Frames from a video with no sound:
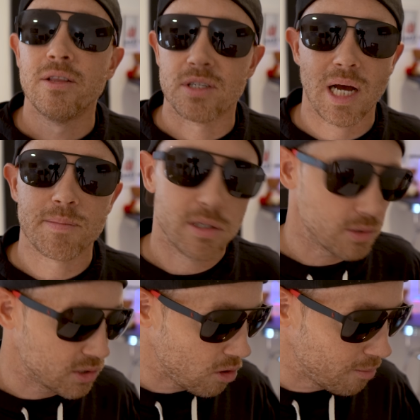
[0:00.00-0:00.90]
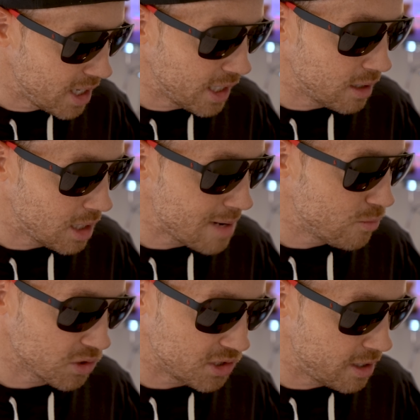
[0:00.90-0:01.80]
The top 10 will start making a lot
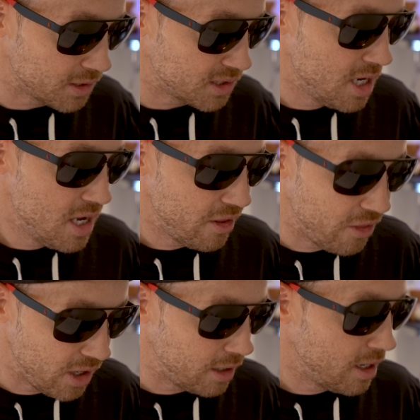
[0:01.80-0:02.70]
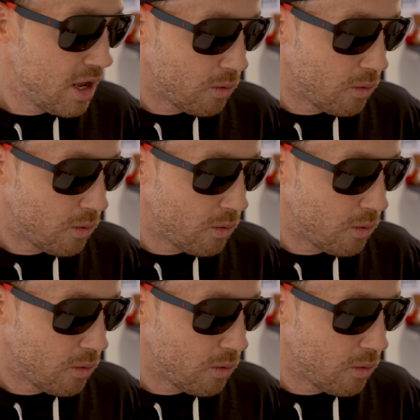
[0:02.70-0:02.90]
more sense then.